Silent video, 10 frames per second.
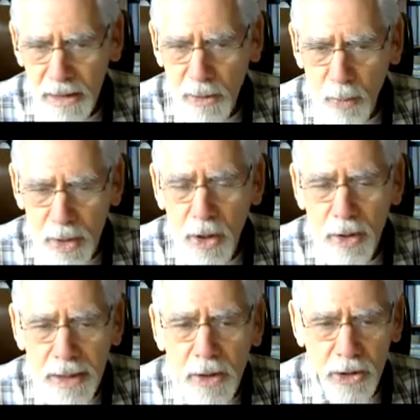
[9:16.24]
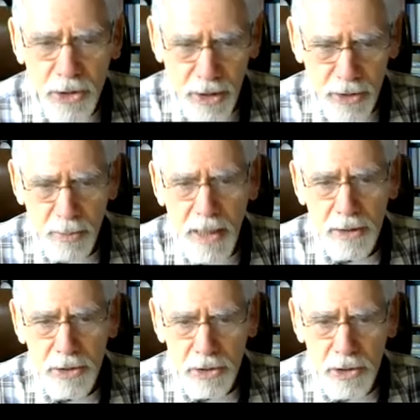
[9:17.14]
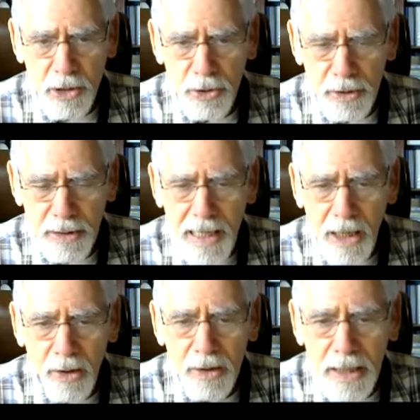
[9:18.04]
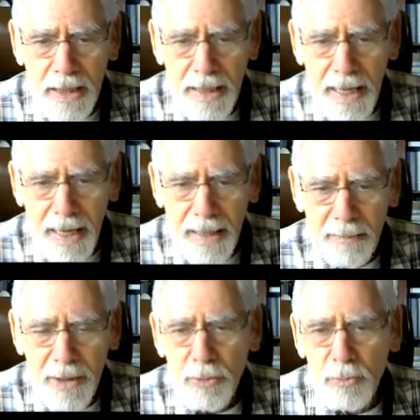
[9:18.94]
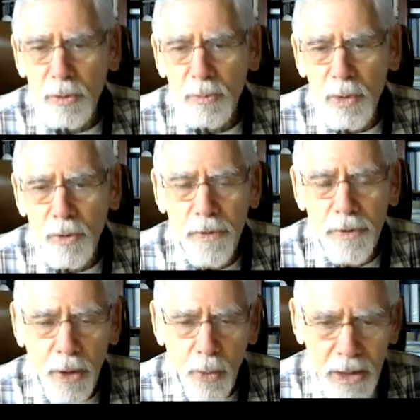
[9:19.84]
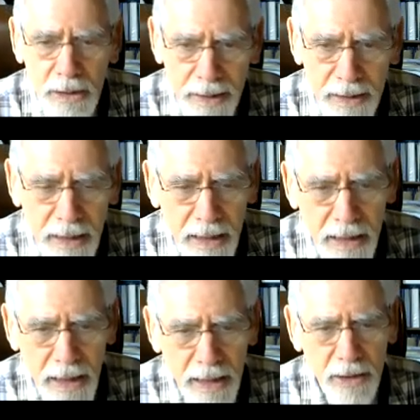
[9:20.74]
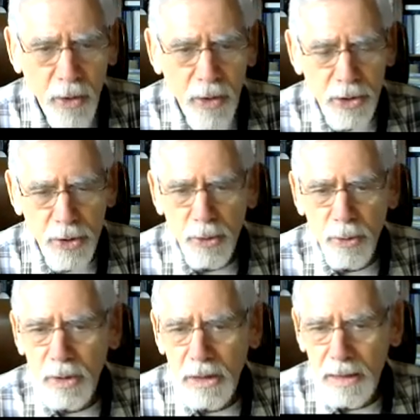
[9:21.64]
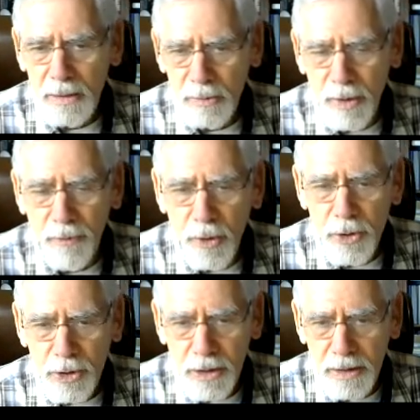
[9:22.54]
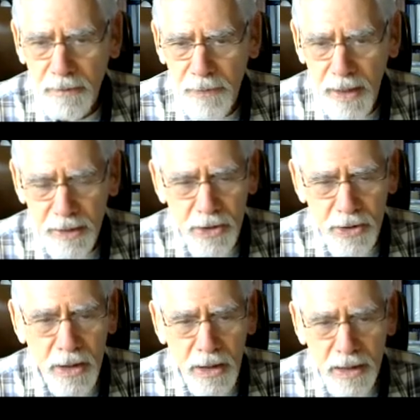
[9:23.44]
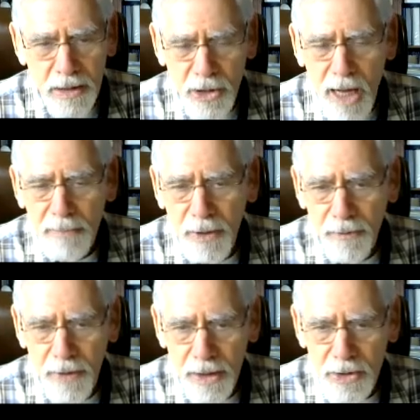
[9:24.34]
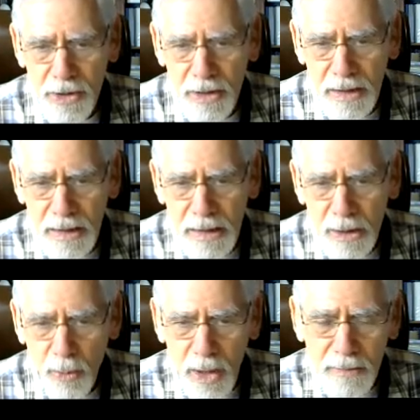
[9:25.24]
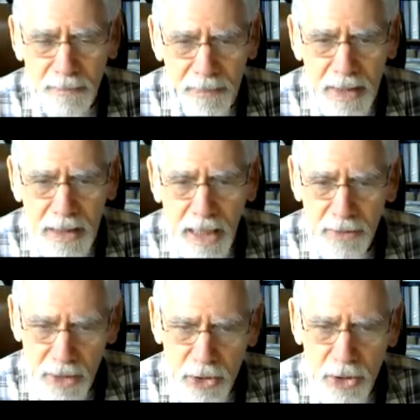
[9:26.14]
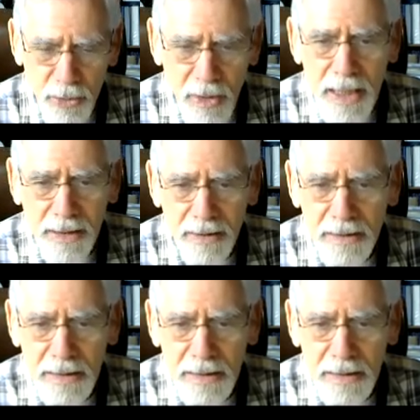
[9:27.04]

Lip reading: that we are in our sixth mass extinction now and must move very quickly in order to reverse the effects and stop the effects. Well, I think she's right.